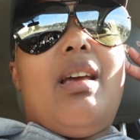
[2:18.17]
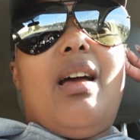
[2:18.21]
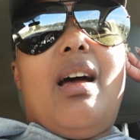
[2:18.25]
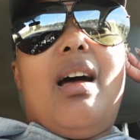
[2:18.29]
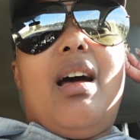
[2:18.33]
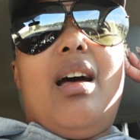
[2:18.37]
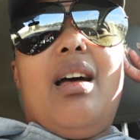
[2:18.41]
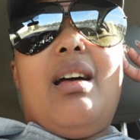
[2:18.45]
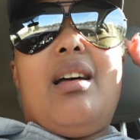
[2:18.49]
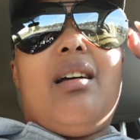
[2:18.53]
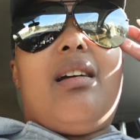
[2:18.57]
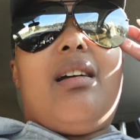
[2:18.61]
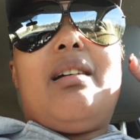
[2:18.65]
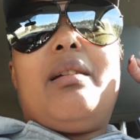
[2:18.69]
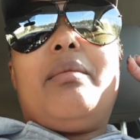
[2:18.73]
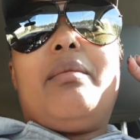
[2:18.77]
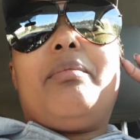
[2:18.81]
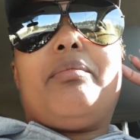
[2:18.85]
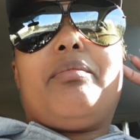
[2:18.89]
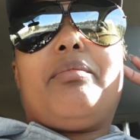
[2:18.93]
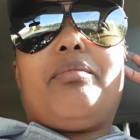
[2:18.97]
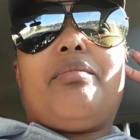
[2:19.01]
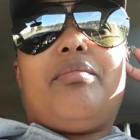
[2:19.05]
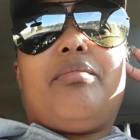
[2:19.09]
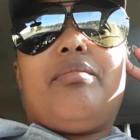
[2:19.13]

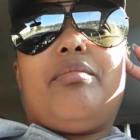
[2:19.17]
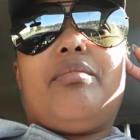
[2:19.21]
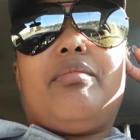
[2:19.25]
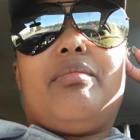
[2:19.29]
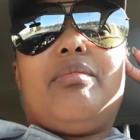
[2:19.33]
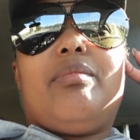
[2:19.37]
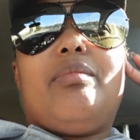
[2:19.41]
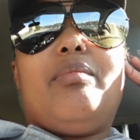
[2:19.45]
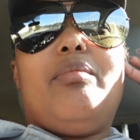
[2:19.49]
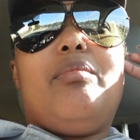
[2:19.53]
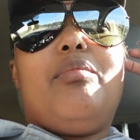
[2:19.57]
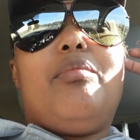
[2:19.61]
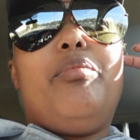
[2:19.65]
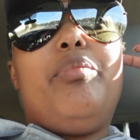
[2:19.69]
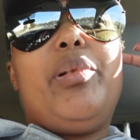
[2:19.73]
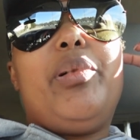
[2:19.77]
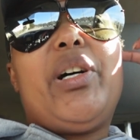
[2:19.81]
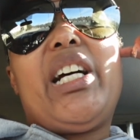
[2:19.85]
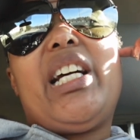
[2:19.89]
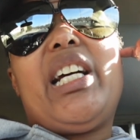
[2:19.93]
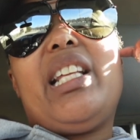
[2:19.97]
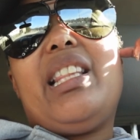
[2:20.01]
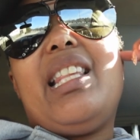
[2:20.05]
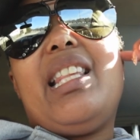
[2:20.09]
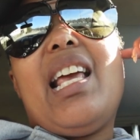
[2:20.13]
Um
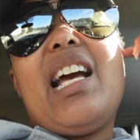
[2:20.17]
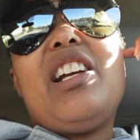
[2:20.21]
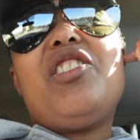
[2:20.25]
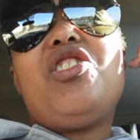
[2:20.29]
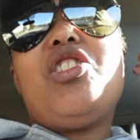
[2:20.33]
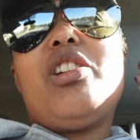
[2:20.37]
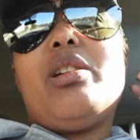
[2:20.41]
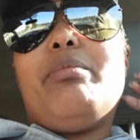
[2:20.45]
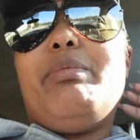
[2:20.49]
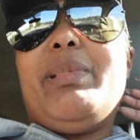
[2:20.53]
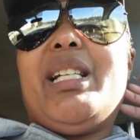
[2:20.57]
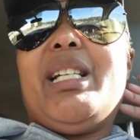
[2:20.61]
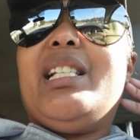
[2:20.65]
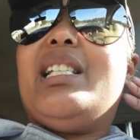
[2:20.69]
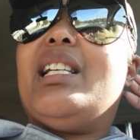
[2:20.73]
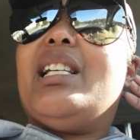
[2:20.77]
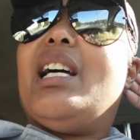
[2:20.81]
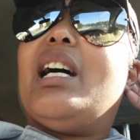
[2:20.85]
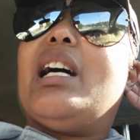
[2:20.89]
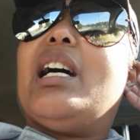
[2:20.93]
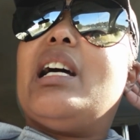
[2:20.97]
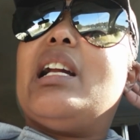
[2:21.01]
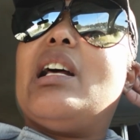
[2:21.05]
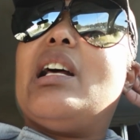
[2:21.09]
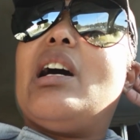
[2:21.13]
but that should have been
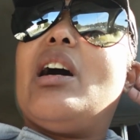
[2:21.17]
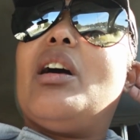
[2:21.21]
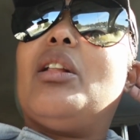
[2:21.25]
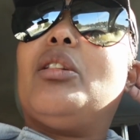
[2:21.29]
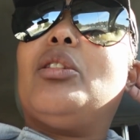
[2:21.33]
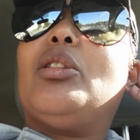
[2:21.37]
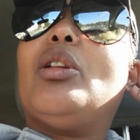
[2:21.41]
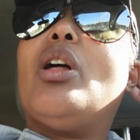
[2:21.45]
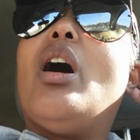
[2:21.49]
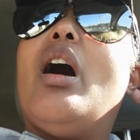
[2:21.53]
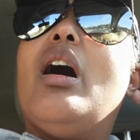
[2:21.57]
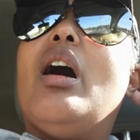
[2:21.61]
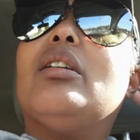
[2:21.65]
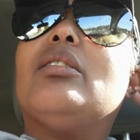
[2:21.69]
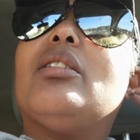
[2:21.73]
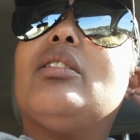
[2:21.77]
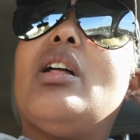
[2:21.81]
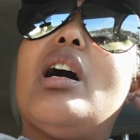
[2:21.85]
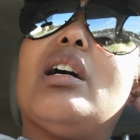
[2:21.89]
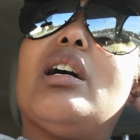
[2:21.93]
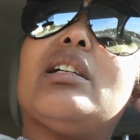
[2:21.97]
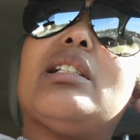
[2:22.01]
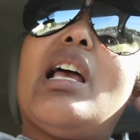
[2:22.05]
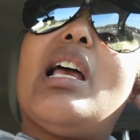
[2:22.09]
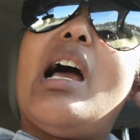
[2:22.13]
done a long
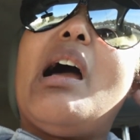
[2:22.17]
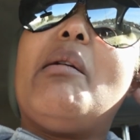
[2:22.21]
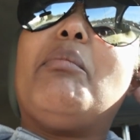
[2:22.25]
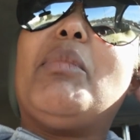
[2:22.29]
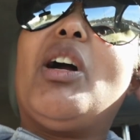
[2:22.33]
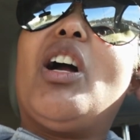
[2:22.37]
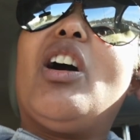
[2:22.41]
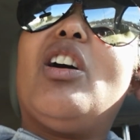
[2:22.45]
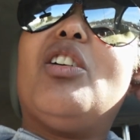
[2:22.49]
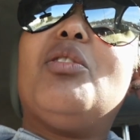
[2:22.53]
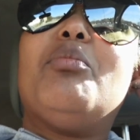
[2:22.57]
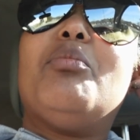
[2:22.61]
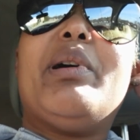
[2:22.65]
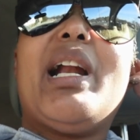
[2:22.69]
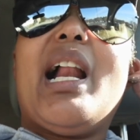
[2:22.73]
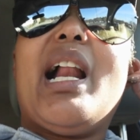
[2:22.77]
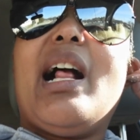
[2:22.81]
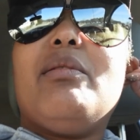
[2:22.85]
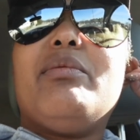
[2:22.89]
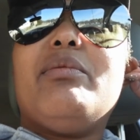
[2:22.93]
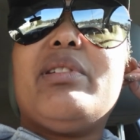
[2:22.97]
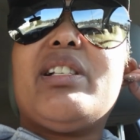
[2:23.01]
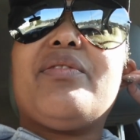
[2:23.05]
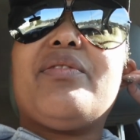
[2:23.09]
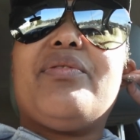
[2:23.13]
long time ago but
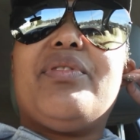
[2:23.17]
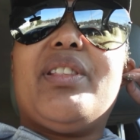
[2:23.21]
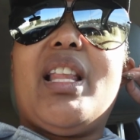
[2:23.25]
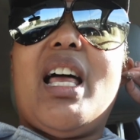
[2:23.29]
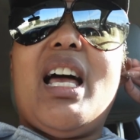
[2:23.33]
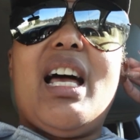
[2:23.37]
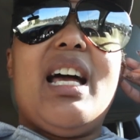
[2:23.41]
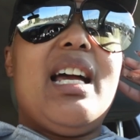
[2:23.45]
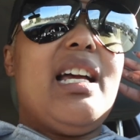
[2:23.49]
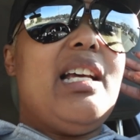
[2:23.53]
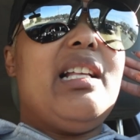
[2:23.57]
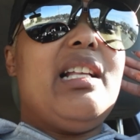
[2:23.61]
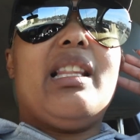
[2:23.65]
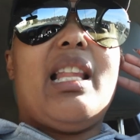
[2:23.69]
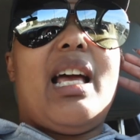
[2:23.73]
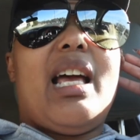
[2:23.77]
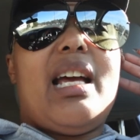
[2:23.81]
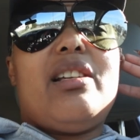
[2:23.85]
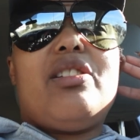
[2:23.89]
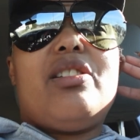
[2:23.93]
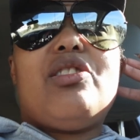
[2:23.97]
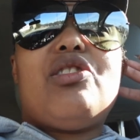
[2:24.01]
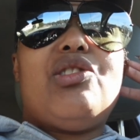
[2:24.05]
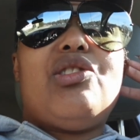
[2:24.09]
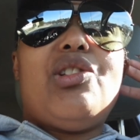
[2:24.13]
i was flying
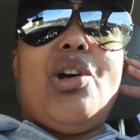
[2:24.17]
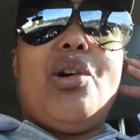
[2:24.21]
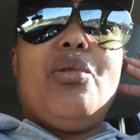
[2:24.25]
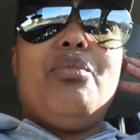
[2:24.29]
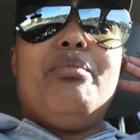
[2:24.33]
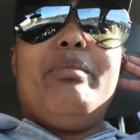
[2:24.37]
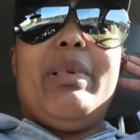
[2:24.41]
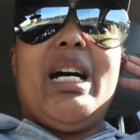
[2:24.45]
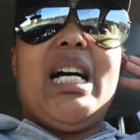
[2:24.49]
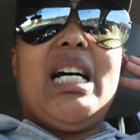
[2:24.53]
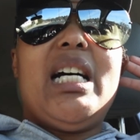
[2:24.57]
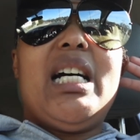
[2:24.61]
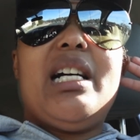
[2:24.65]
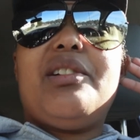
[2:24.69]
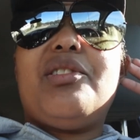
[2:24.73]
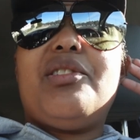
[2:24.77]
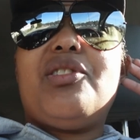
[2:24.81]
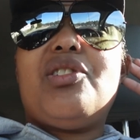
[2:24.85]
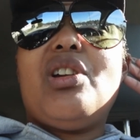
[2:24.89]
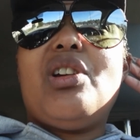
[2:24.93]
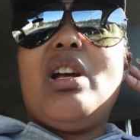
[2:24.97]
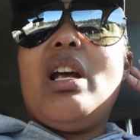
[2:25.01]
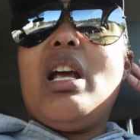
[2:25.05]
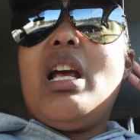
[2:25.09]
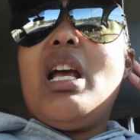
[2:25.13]
like so
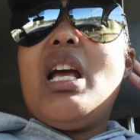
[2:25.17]
much